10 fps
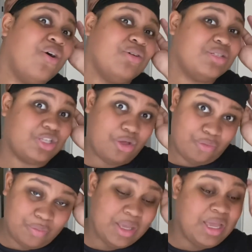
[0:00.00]
So,
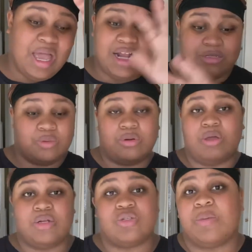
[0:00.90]
I just want to go ahead and
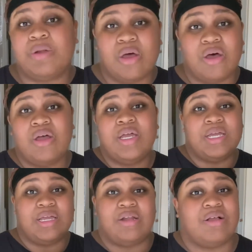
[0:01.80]
drop it all, get
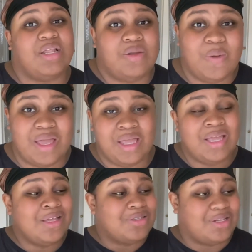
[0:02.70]
it all out the way,
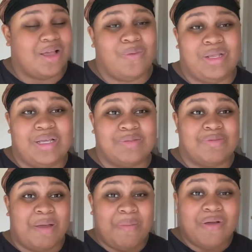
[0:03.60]
so that when it comes to my
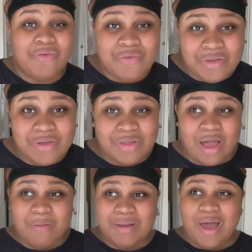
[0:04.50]
makeover reel, y'all going
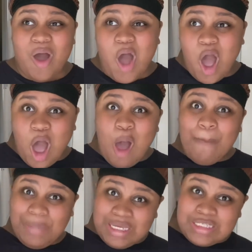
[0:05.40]
to be like, oh, B,
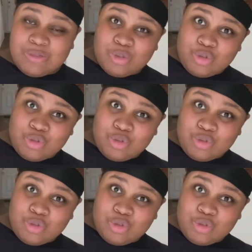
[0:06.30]
that's what